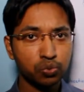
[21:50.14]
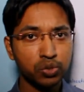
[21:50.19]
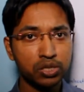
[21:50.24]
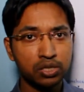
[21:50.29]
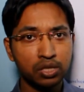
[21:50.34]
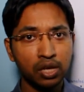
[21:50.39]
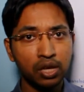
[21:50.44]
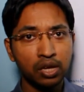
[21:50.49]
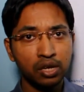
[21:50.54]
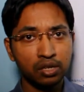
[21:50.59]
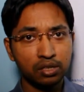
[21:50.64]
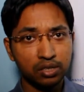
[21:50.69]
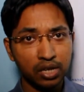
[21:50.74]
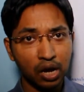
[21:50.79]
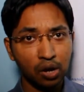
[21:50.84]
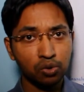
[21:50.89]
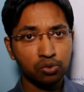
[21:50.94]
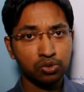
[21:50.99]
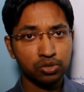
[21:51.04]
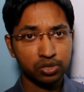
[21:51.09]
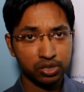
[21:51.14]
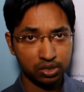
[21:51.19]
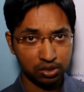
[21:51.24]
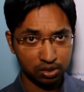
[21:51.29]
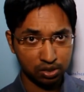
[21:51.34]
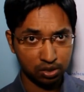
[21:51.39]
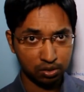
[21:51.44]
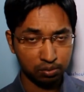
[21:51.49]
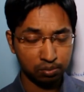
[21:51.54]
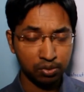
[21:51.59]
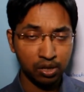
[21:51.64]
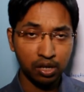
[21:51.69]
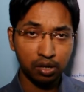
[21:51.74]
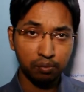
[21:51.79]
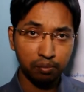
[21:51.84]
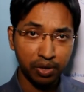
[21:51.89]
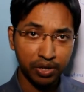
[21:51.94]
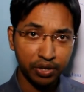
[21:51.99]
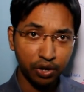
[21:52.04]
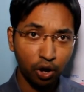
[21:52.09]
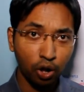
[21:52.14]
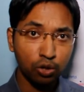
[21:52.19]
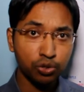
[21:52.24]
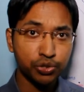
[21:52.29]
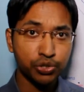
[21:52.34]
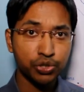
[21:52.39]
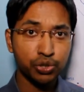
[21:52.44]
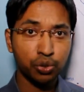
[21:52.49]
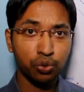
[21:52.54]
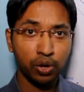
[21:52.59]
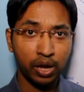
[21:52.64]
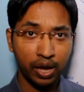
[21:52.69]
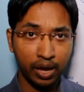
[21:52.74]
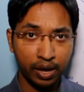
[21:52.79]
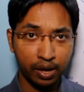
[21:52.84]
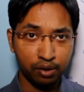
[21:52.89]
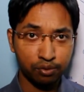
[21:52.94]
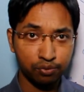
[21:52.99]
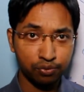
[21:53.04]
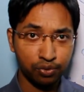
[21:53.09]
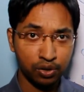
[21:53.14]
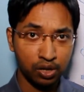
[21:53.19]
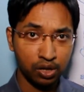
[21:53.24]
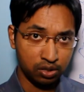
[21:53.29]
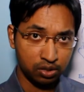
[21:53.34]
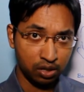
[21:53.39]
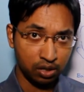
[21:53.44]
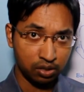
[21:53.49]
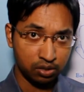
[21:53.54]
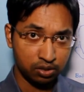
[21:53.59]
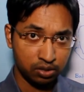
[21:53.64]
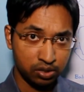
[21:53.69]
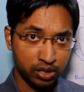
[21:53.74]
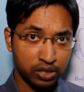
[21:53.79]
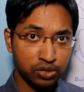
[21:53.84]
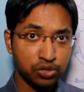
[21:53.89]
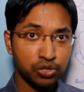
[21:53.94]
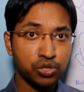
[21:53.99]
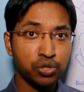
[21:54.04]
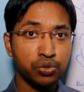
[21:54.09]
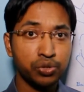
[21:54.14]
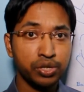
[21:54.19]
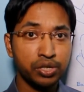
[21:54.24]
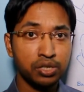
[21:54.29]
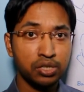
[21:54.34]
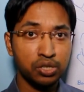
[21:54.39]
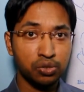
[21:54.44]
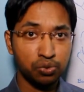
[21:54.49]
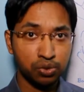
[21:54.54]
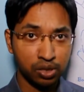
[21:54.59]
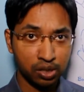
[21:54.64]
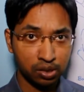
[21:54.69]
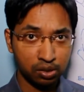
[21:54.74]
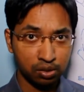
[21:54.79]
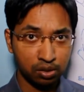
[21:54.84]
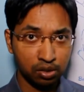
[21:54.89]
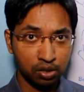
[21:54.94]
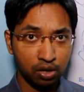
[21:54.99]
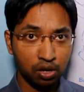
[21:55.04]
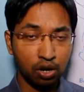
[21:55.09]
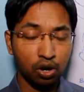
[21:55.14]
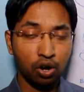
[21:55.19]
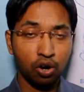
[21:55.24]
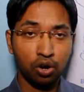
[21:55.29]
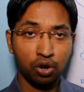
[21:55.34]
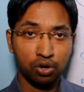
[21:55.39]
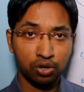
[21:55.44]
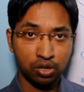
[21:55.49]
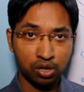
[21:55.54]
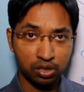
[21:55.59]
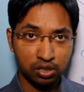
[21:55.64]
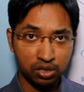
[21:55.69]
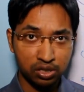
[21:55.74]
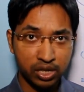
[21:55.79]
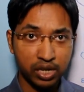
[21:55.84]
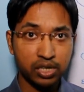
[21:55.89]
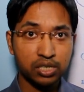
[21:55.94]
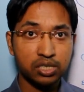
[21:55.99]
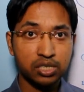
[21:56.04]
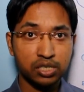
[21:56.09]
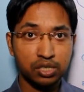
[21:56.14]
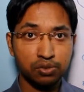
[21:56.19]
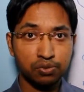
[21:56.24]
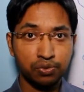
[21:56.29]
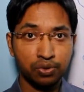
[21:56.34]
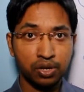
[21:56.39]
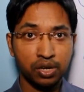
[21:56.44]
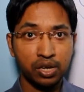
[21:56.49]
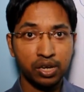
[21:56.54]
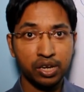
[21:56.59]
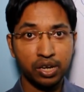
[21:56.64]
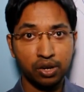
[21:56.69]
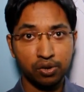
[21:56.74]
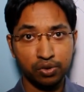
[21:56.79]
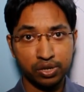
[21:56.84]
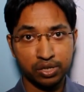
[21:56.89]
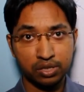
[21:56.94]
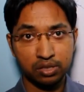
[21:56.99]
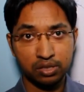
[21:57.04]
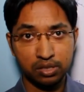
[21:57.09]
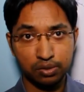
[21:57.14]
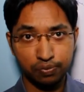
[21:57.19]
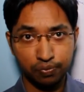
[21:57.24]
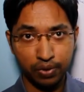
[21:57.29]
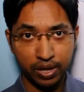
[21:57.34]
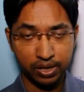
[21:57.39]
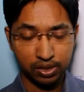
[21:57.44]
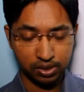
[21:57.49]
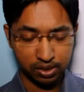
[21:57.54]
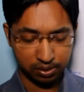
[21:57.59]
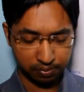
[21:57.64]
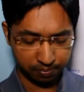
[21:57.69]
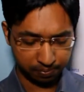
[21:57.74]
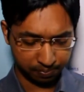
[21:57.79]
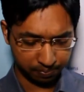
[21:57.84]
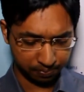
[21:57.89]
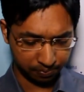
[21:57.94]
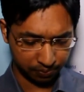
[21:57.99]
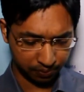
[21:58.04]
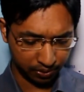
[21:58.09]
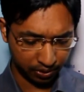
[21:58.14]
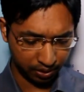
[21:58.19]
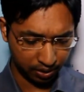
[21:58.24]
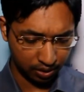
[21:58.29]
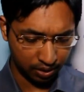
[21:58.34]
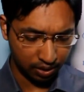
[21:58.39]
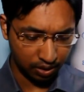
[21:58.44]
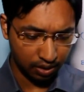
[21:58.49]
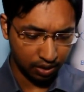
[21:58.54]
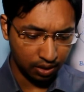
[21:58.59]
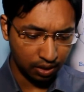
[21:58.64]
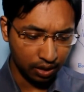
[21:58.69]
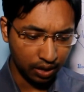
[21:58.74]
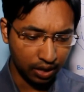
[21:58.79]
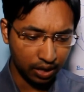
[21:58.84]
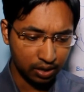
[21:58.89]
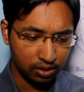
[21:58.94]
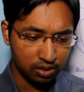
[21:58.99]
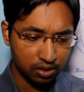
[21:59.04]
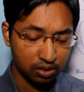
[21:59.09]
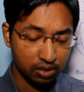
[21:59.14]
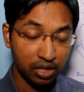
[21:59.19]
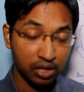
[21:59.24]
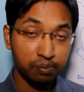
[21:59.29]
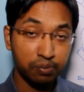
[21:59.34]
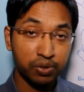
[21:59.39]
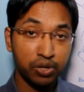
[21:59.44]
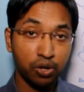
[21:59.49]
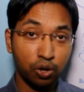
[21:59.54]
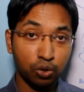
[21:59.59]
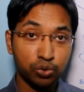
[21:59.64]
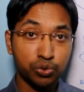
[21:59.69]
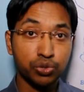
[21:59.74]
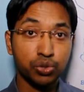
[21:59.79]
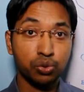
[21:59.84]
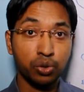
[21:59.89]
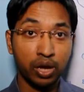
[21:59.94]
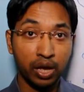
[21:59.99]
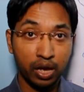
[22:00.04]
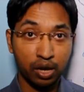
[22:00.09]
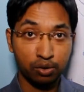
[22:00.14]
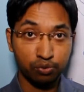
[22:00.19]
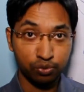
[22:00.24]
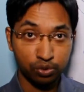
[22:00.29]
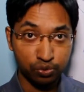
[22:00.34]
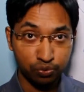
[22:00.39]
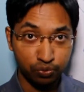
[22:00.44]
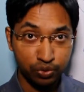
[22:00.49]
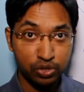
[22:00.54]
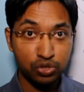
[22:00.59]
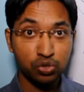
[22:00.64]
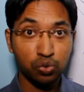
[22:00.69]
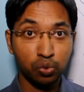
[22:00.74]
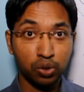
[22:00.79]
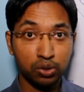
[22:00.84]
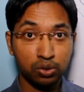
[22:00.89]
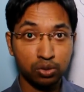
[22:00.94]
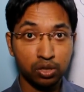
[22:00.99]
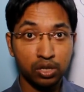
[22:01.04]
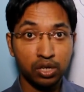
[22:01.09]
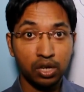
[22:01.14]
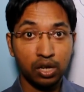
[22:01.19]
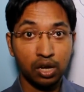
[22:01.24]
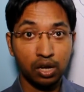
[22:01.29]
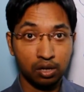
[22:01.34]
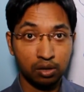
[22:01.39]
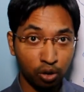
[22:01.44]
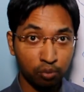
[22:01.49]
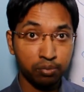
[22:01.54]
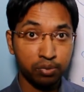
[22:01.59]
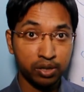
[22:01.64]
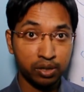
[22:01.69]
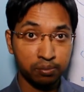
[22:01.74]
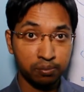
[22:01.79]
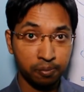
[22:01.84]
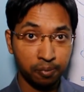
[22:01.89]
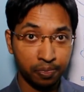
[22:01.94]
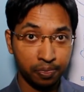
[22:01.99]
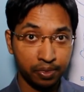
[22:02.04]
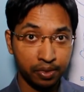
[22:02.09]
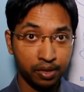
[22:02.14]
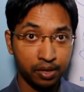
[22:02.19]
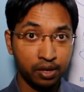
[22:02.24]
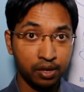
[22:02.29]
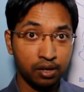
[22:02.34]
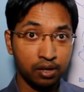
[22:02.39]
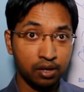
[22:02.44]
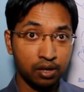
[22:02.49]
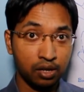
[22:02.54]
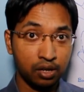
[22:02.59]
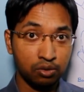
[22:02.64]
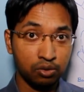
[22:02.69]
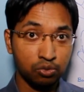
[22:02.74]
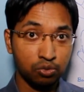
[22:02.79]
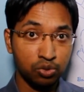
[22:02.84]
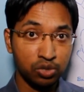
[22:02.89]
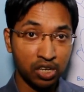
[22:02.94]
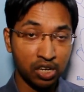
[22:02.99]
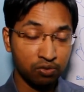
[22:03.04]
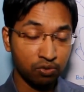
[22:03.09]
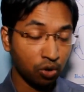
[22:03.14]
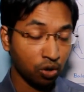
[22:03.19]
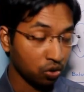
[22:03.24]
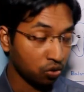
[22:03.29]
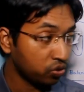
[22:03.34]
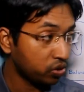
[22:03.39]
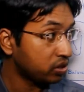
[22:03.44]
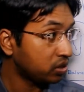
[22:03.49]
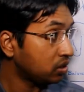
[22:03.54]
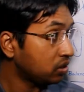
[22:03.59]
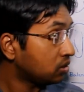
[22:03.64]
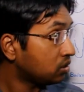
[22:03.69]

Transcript: with Down syndrome may also have sensory neural or conductive hearing defect, and they may also have visual problem. We have already